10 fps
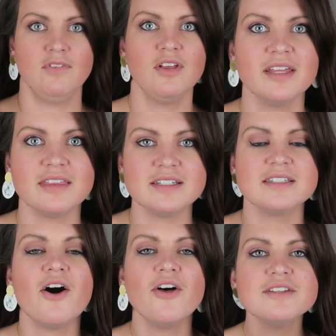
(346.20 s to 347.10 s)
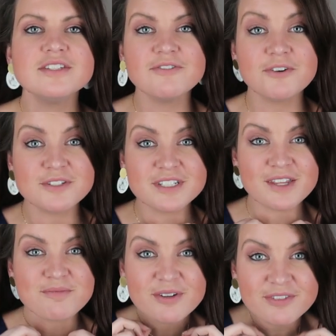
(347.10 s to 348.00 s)
Look at this, all this stuff goes
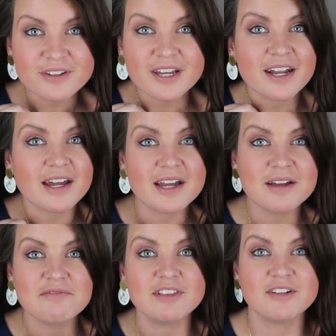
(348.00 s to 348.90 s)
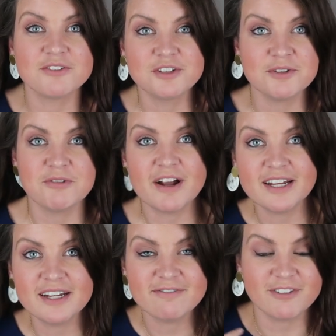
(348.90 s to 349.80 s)
together perfectly, and I am literally ready